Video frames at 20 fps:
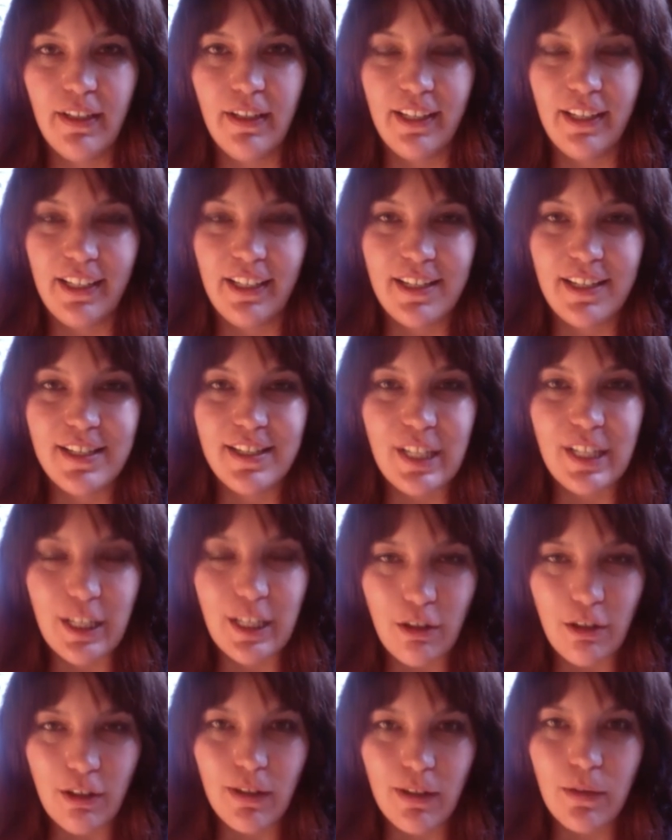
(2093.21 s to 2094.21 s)
It is an
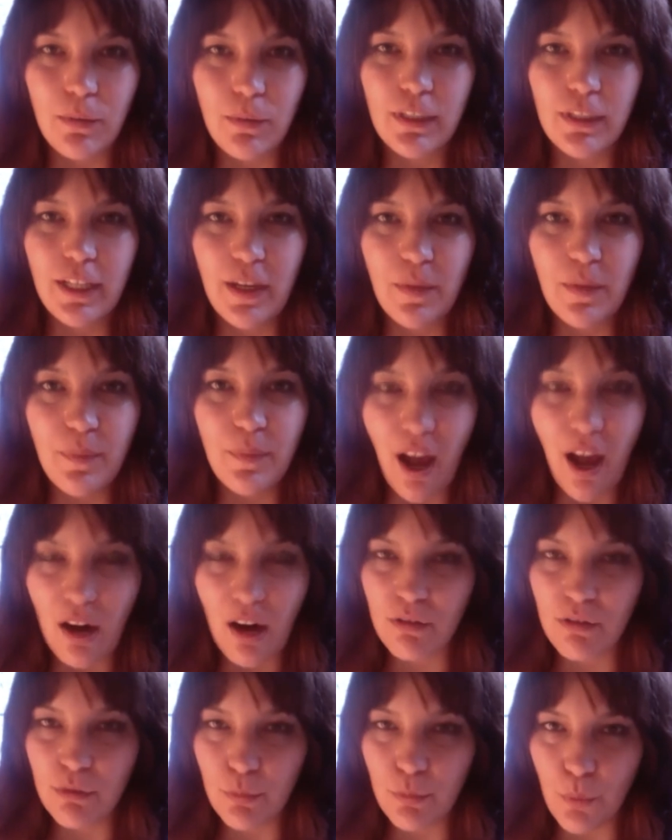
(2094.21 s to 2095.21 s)
incredibly
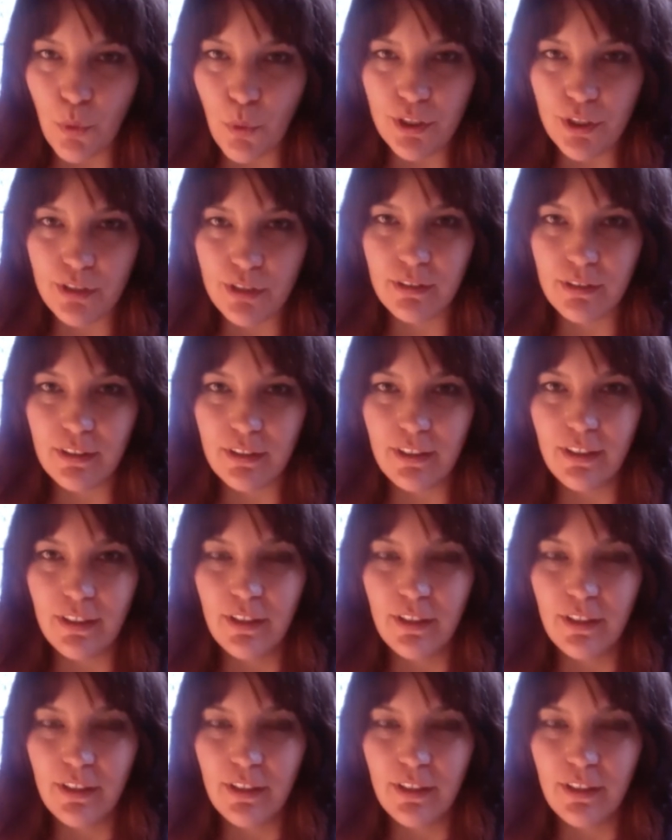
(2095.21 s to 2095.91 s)
powerful portal